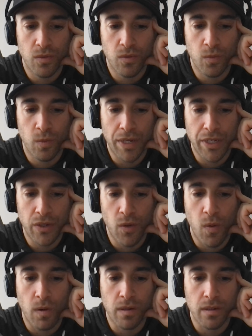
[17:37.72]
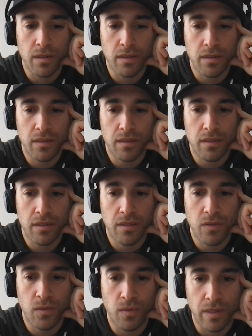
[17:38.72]
when you're
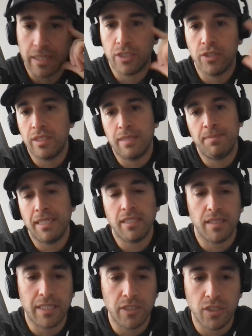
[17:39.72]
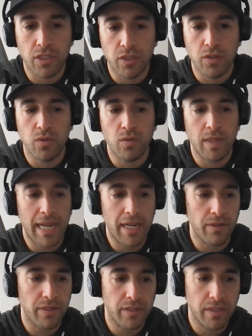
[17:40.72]
like, she was basically like, do you
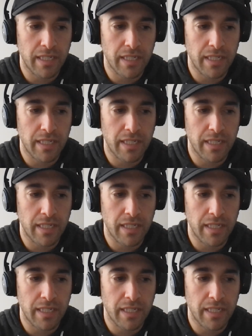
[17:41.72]
handle your